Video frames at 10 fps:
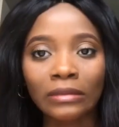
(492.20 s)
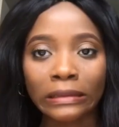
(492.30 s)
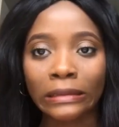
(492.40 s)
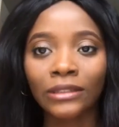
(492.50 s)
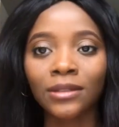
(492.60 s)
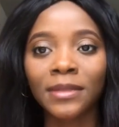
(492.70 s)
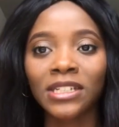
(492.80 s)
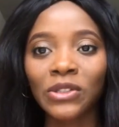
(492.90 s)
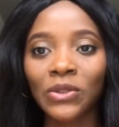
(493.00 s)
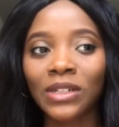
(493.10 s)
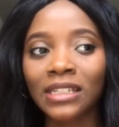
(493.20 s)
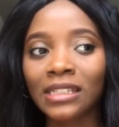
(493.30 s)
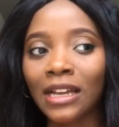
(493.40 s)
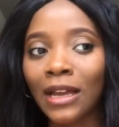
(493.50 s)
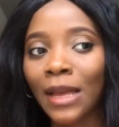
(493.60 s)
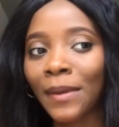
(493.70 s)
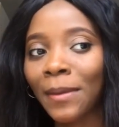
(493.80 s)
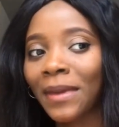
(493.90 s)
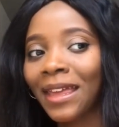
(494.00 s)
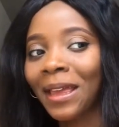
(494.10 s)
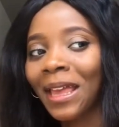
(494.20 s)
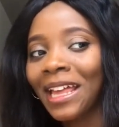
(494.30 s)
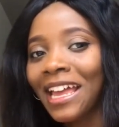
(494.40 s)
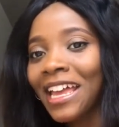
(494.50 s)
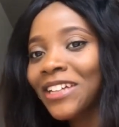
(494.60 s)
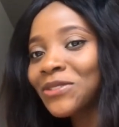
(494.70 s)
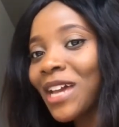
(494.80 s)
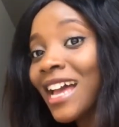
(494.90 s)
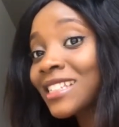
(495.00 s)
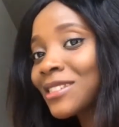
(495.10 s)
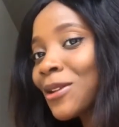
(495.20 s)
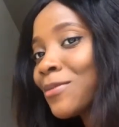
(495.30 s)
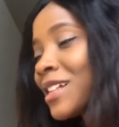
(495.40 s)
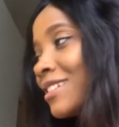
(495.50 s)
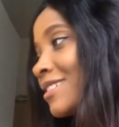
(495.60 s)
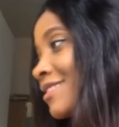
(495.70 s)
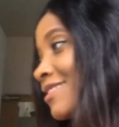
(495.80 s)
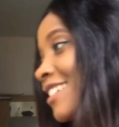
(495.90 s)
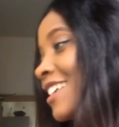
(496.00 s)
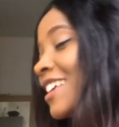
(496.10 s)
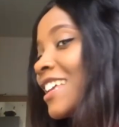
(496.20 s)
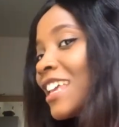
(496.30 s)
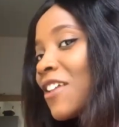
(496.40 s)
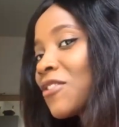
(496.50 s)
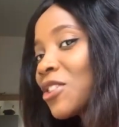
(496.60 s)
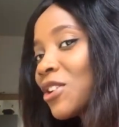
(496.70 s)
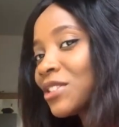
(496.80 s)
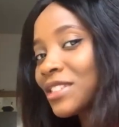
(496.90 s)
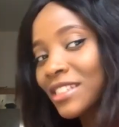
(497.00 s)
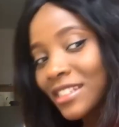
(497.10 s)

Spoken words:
Ooh, so many students are coming back. I have to act normal. If not,